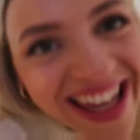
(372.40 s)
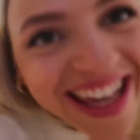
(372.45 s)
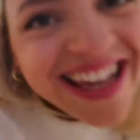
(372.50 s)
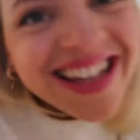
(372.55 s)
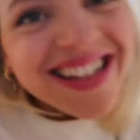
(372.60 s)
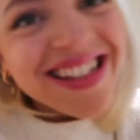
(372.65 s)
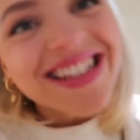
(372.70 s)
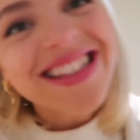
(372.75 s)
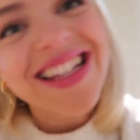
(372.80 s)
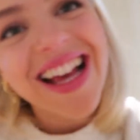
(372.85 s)
it
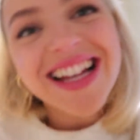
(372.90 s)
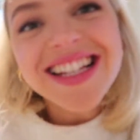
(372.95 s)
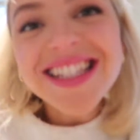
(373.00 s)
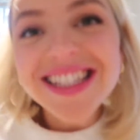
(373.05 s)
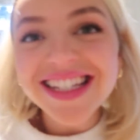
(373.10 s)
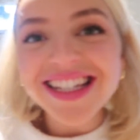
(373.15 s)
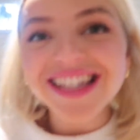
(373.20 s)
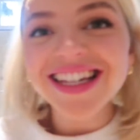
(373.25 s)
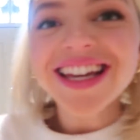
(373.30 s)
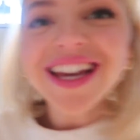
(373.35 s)
is. It's
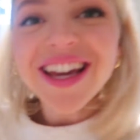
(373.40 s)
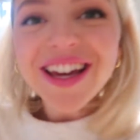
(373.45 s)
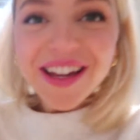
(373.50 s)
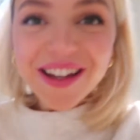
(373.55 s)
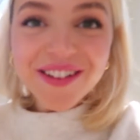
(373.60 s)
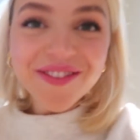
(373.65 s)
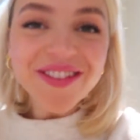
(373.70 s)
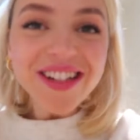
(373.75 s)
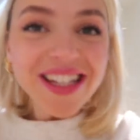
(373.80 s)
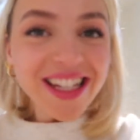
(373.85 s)
actually
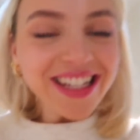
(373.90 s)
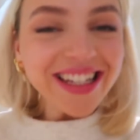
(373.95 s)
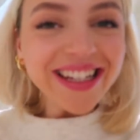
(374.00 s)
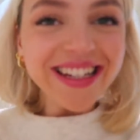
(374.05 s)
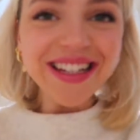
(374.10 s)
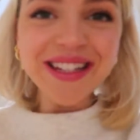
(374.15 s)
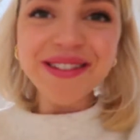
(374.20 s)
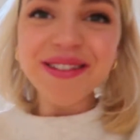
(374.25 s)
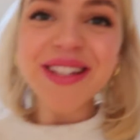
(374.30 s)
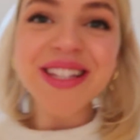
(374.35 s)

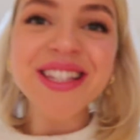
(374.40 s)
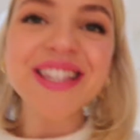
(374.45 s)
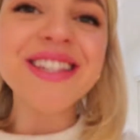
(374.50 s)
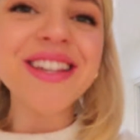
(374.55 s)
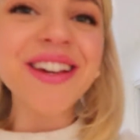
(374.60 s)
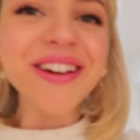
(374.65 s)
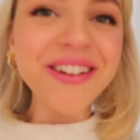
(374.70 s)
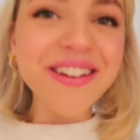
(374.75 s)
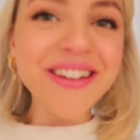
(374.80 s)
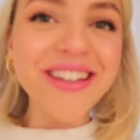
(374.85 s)
ridiculous. It's
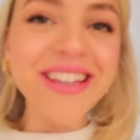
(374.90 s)
so